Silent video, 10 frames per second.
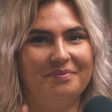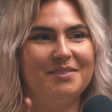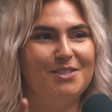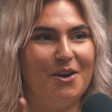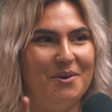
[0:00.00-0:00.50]

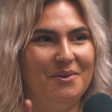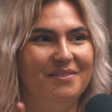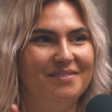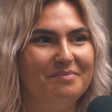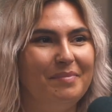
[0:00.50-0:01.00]
So
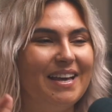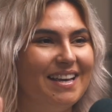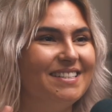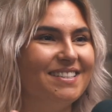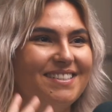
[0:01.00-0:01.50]

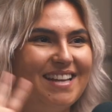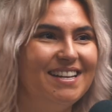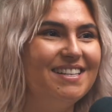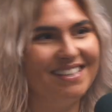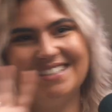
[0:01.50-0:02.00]
please
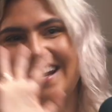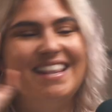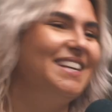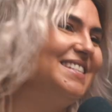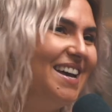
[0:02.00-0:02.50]
send
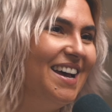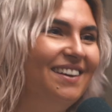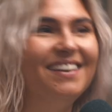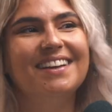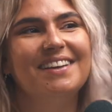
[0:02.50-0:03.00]
things
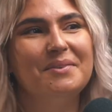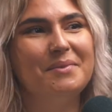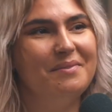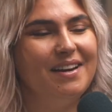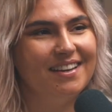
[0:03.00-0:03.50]
there.
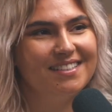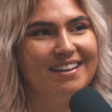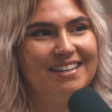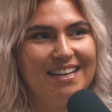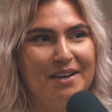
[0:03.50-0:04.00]
We're really
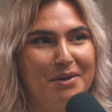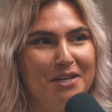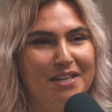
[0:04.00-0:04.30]
excited to hear what you